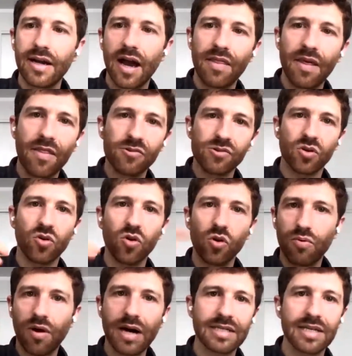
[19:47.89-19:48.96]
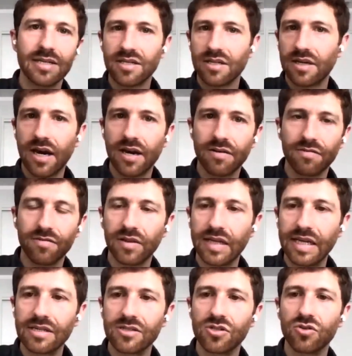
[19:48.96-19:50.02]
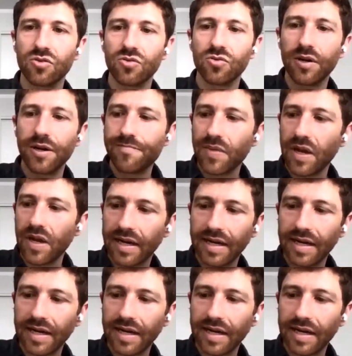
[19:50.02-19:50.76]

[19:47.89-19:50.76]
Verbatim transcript: And then there's a whole process to kind of lead to uh,